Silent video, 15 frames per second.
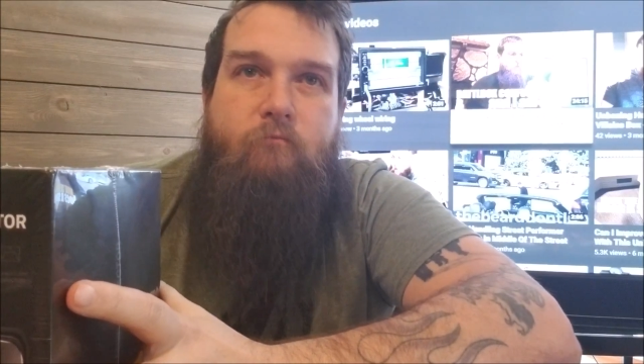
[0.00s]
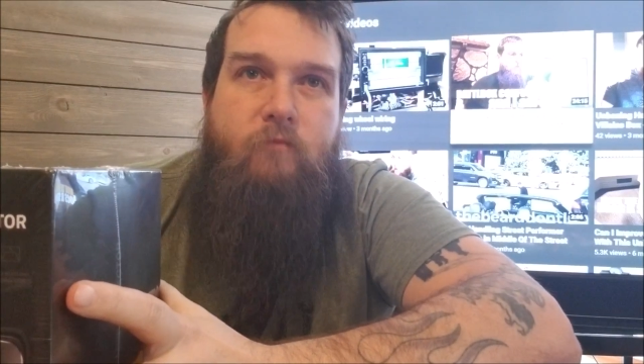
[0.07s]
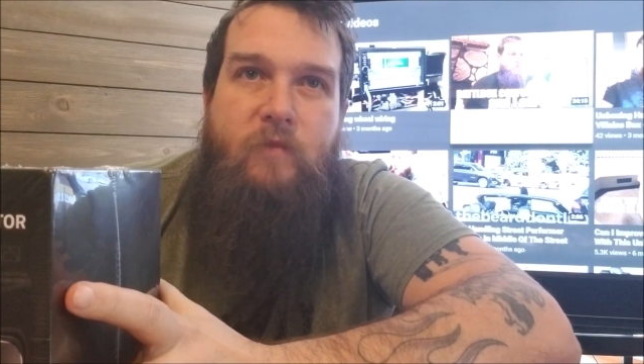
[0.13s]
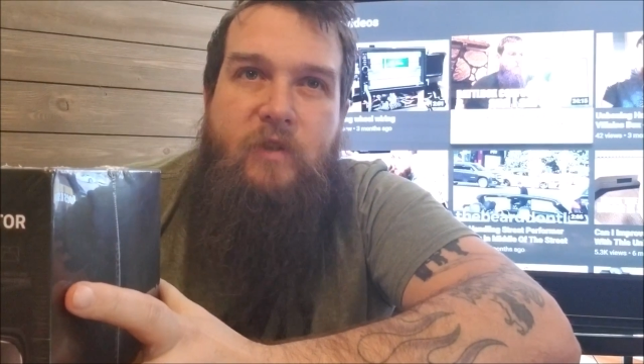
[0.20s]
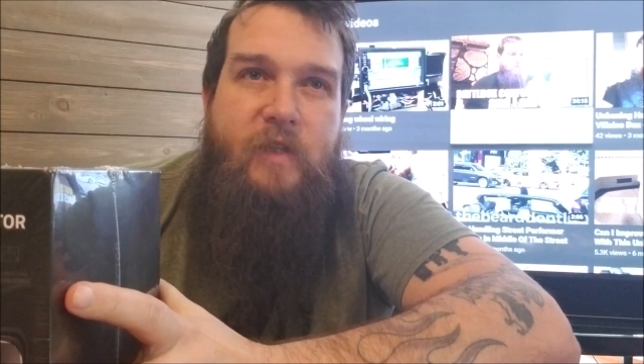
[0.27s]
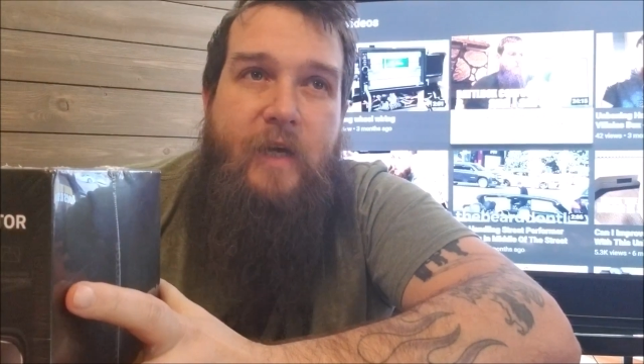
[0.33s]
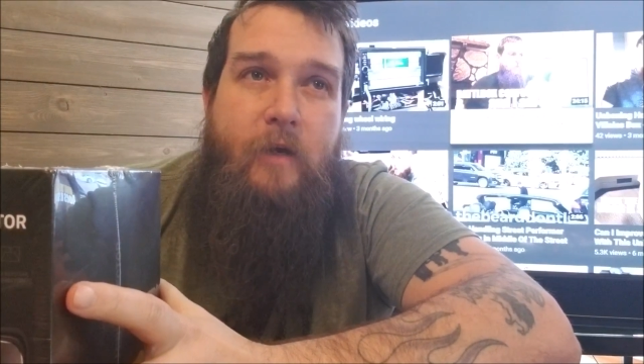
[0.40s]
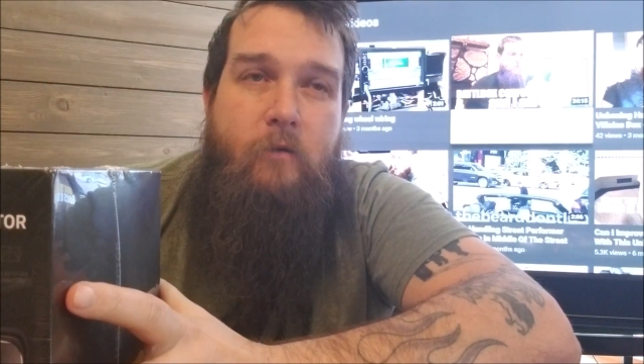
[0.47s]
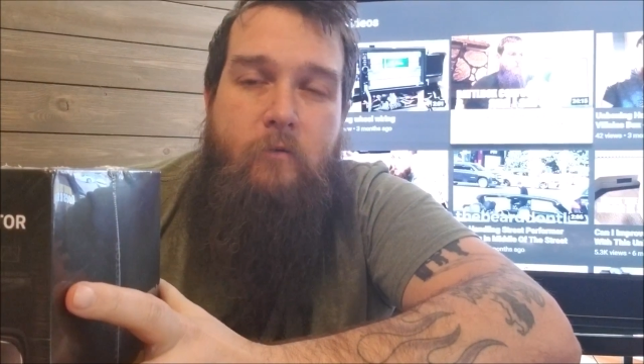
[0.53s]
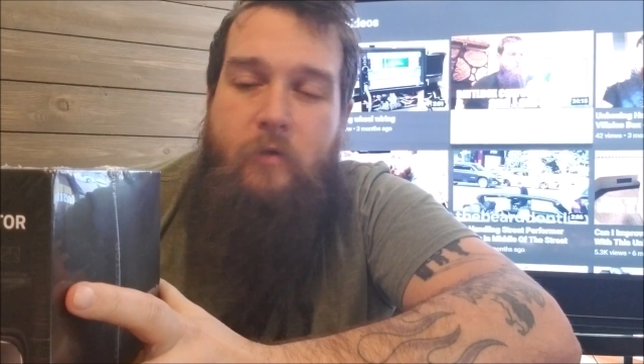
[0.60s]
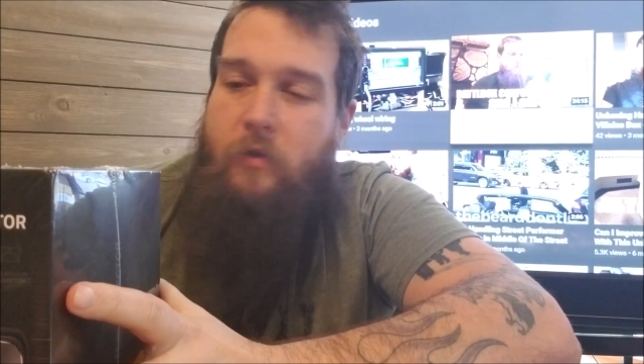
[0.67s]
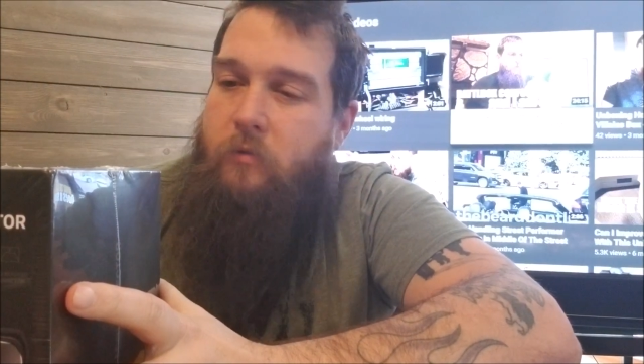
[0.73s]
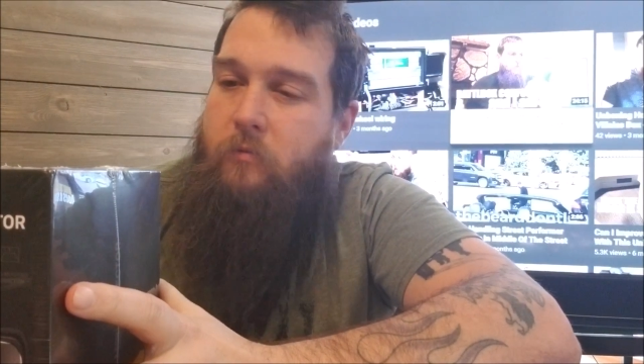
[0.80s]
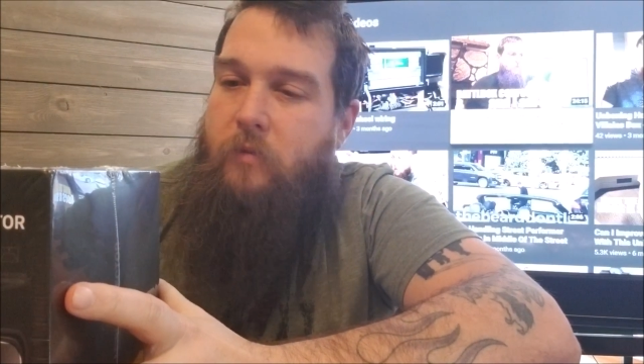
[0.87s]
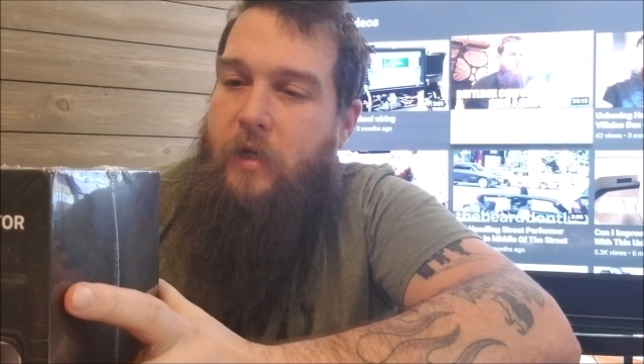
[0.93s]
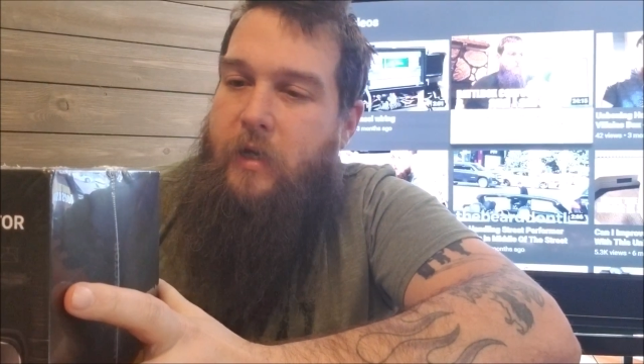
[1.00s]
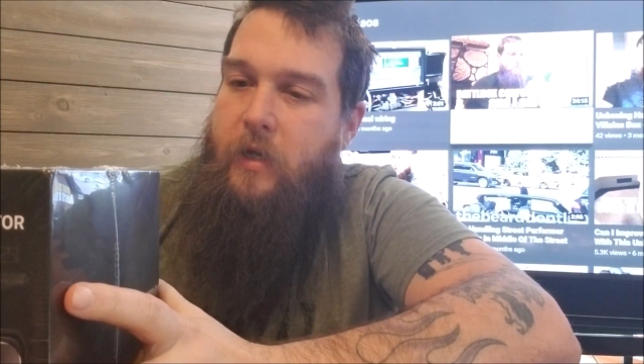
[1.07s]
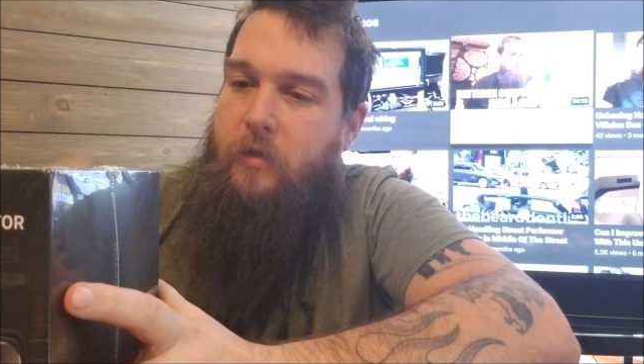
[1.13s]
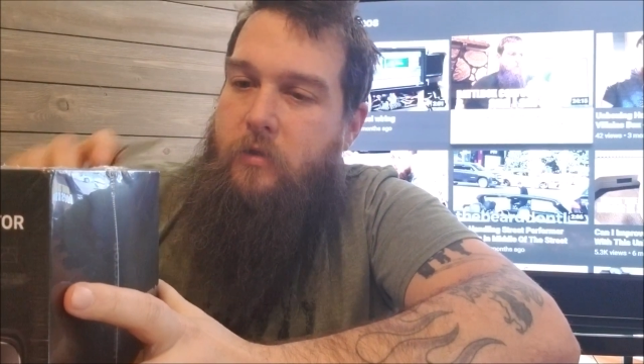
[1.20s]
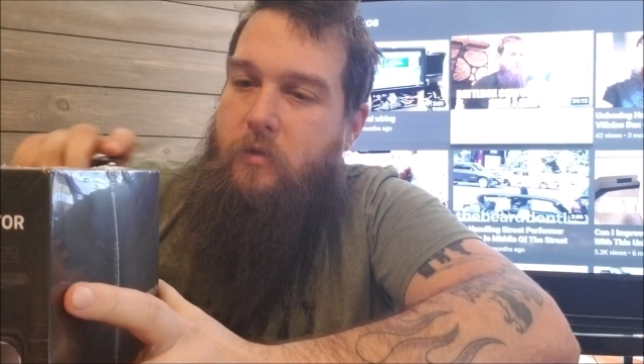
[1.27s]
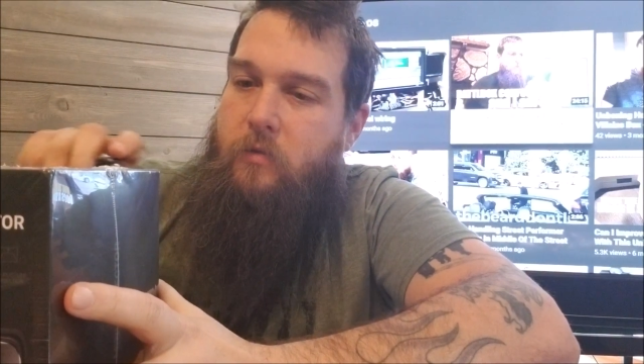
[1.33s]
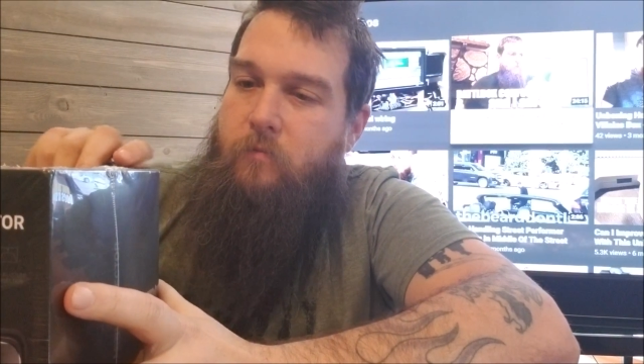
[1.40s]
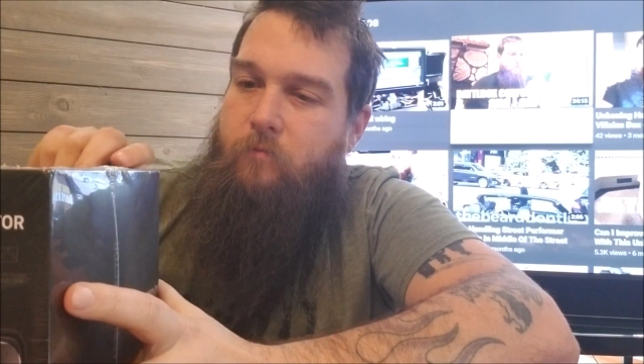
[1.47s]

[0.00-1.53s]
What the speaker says: sound, I guess.